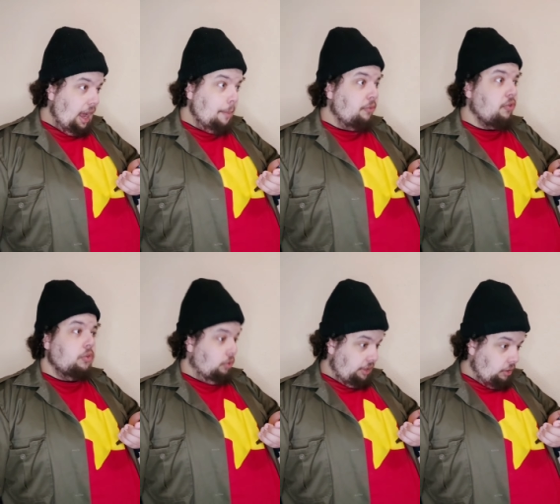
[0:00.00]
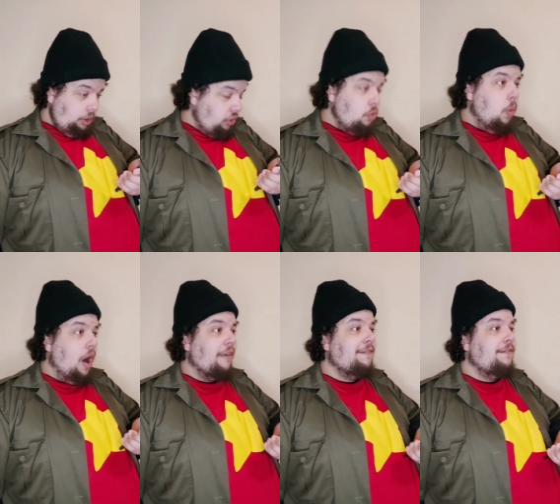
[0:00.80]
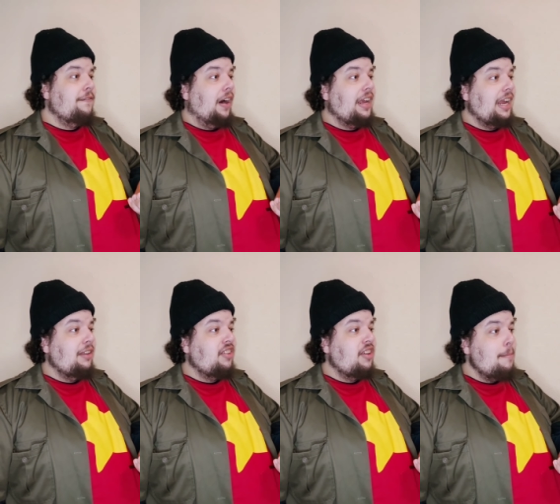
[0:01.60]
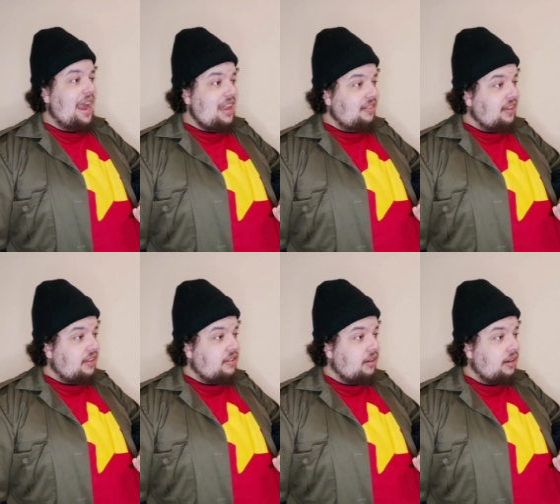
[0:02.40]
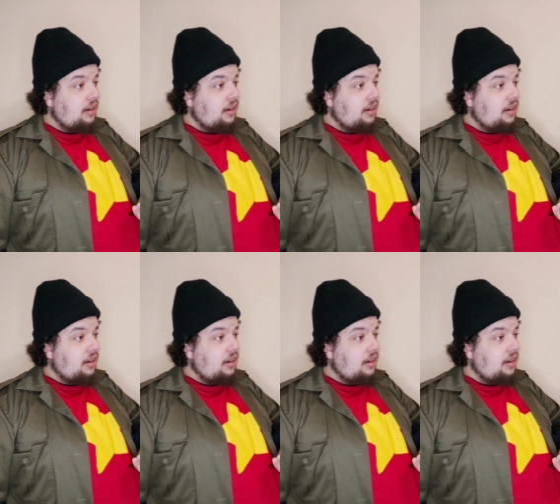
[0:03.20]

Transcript: Absolutely not. You are fucking demented!